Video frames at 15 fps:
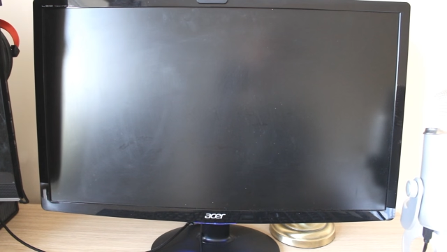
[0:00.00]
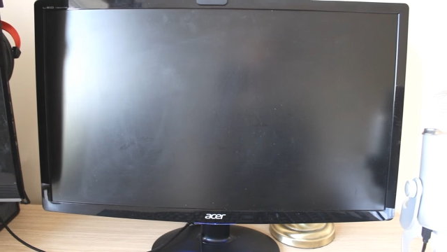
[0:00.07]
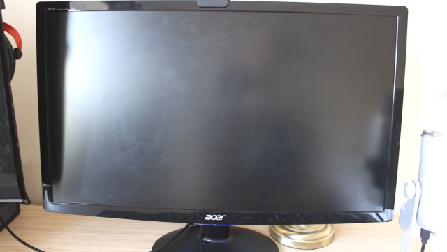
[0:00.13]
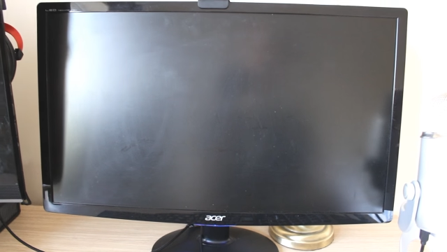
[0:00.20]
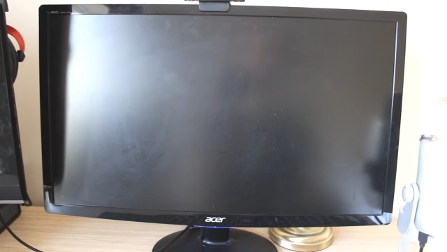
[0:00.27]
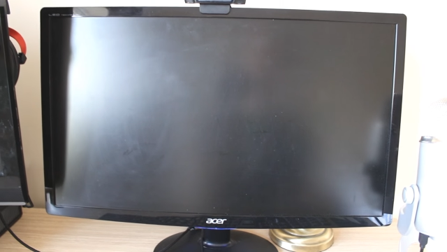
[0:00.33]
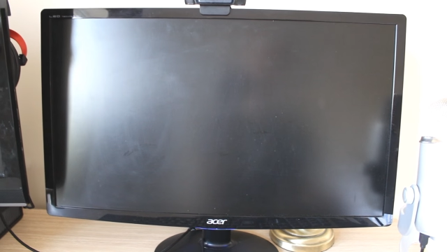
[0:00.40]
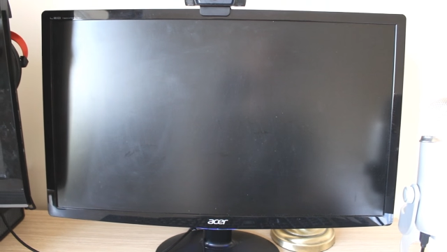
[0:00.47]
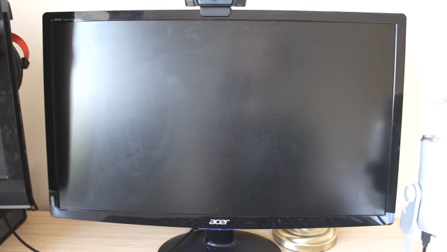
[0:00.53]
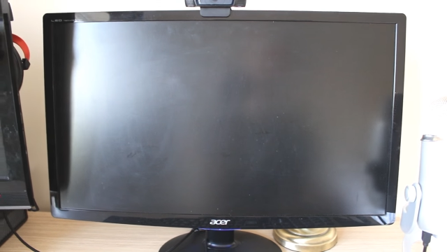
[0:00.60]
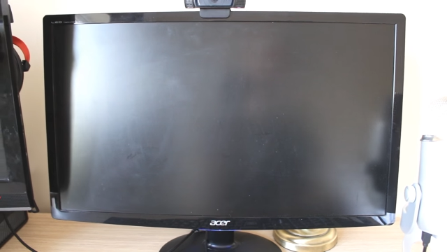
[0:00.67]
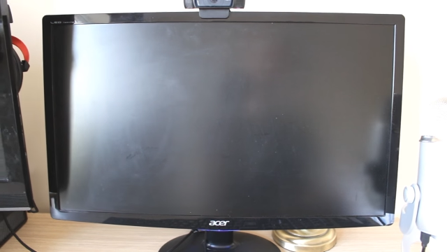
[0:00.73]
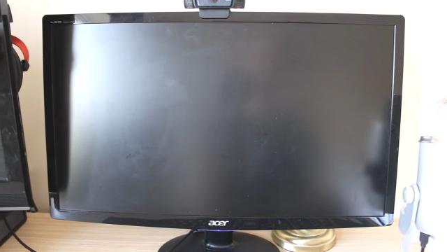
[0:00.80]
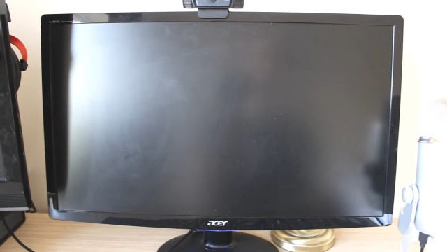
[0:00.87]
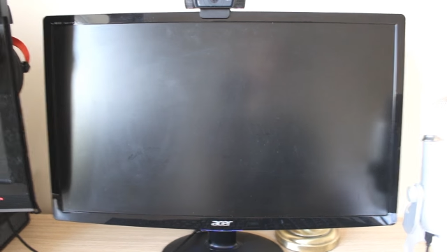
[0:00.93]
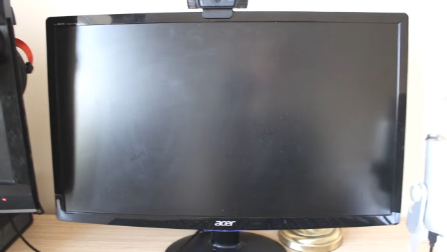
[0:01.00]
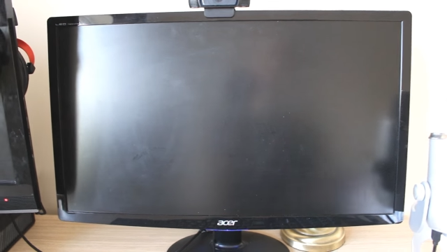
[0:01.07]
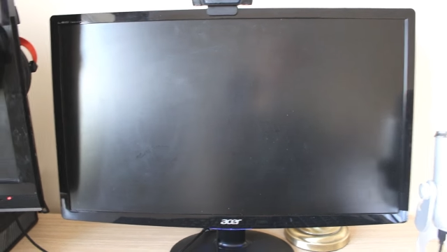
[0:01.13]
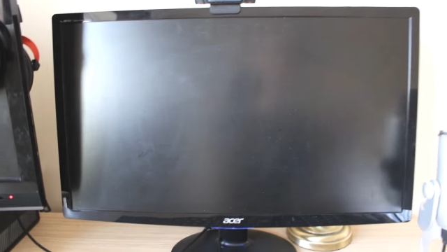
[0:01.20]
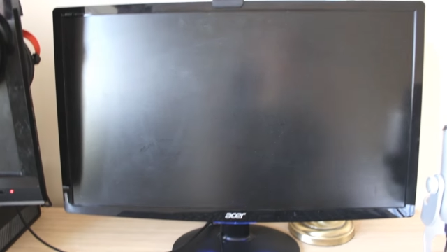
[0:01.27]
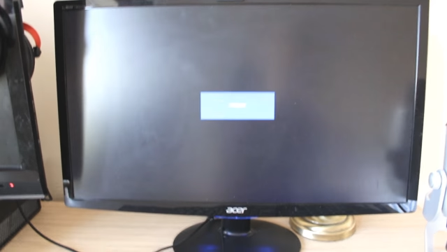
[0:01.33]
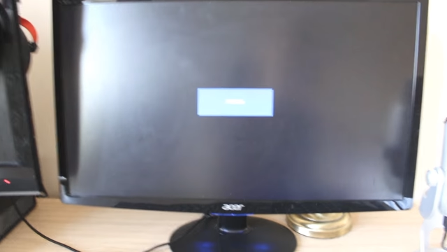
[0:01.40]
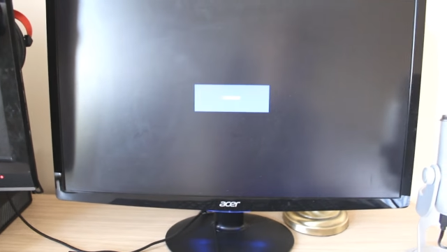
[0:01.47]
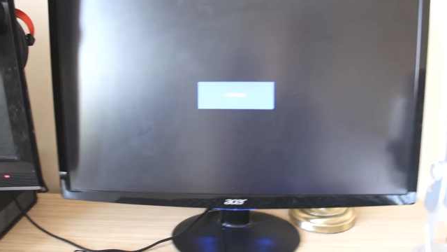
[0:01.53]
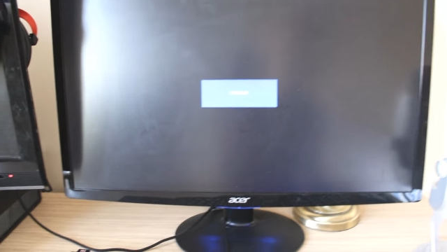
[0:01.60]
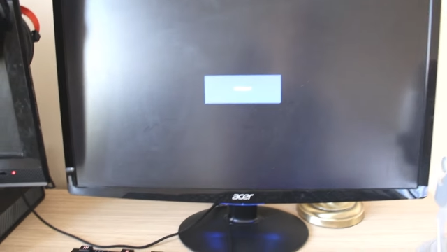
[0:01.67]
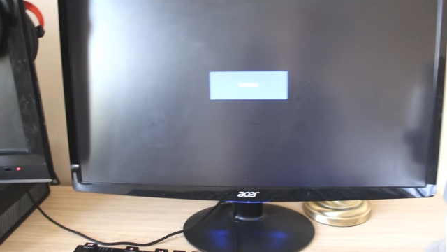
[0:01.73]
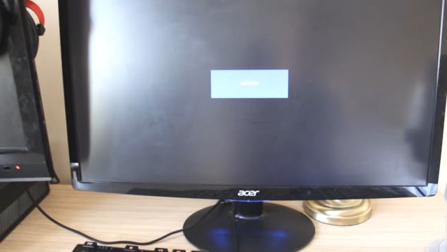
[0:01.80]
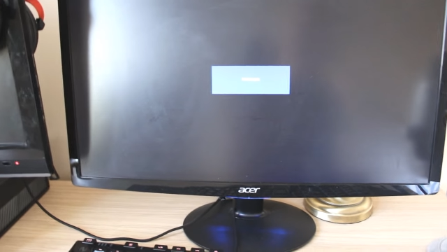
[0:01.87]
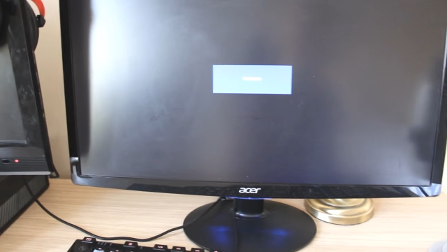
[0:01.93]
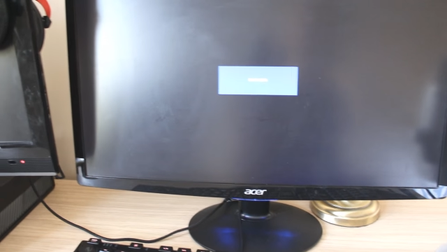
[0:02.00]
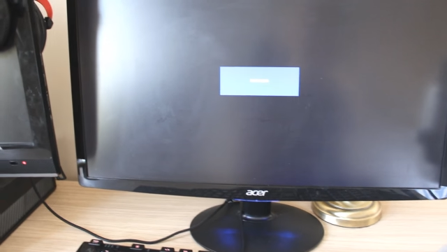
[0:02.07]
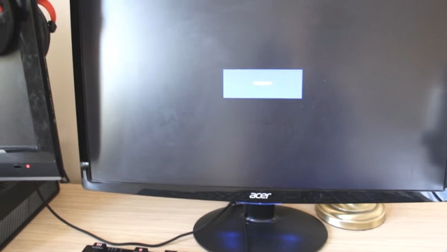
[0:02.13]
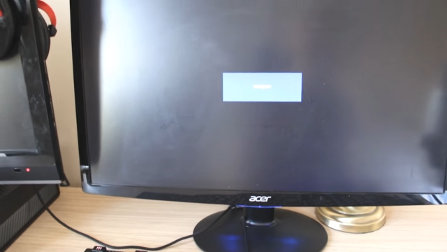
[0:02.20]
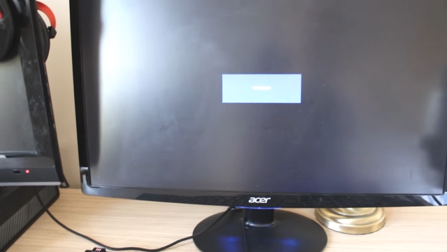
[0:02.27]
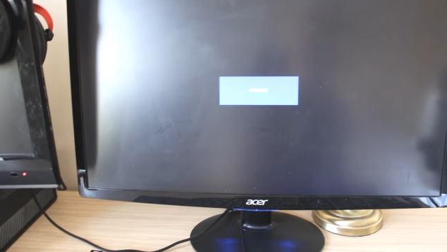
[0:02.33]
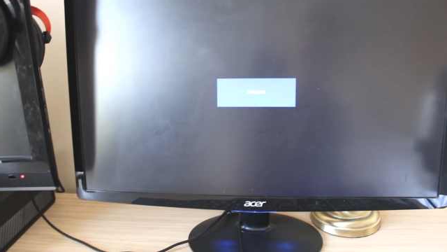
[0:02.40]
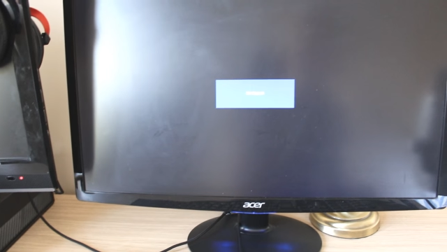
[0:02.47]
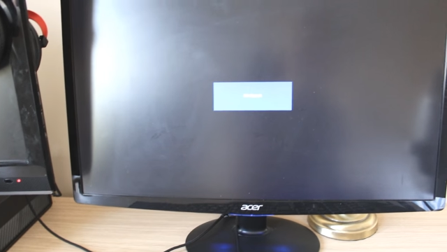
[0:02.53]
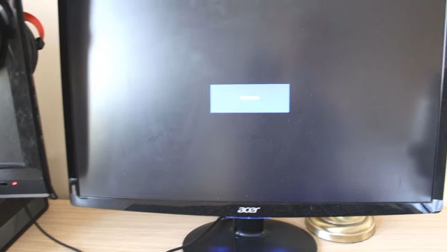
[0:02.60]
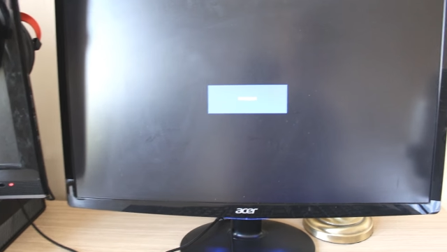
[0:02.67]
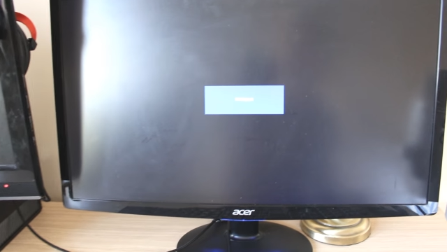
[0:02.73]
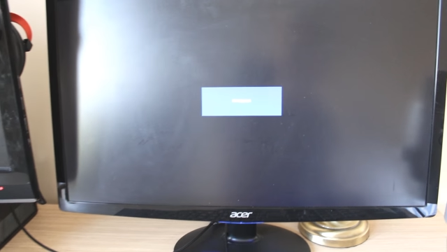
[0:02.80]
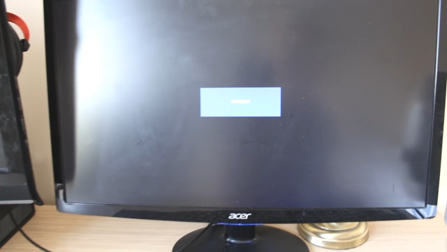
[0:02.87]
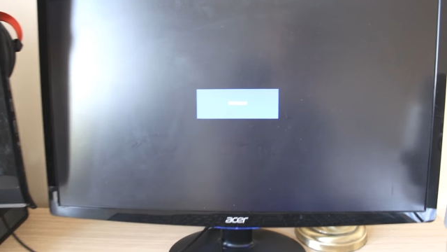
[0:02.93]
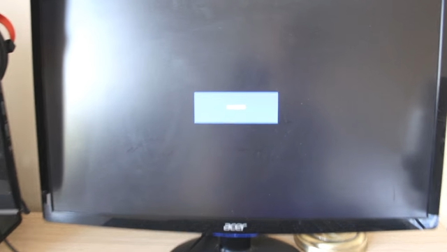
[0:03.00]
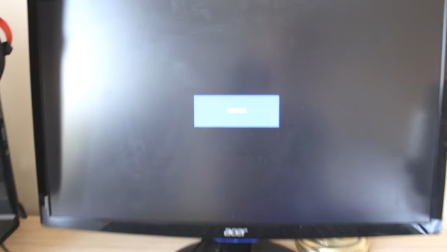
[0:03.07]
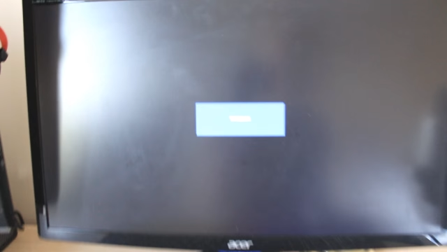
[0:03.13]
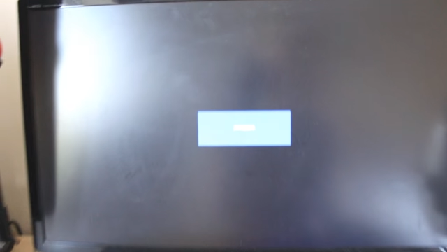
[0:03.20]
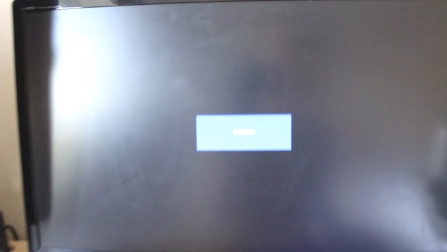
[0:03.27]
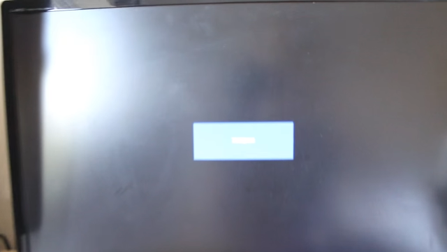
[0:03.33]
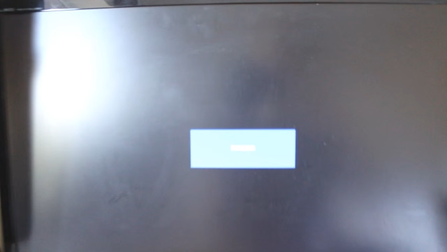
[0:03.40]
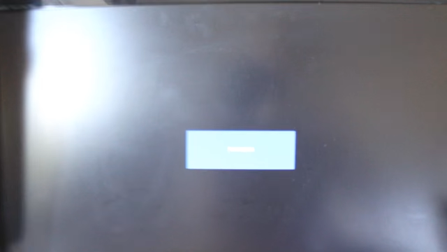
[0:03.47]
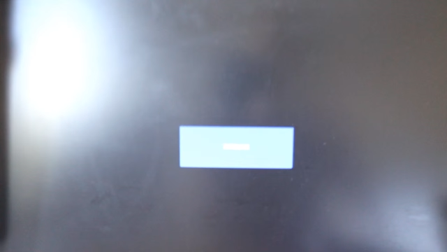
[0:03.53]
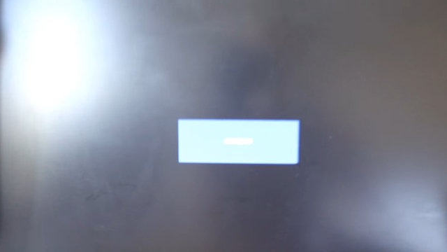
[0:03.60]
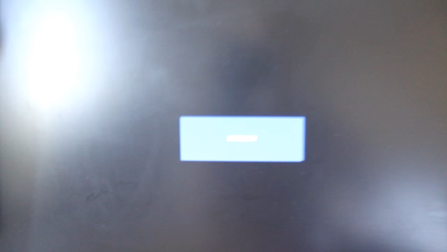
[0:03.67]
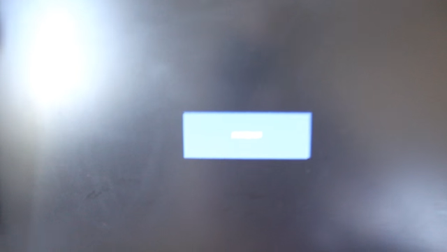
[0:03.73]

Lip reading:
Nobody's mouth can be seen.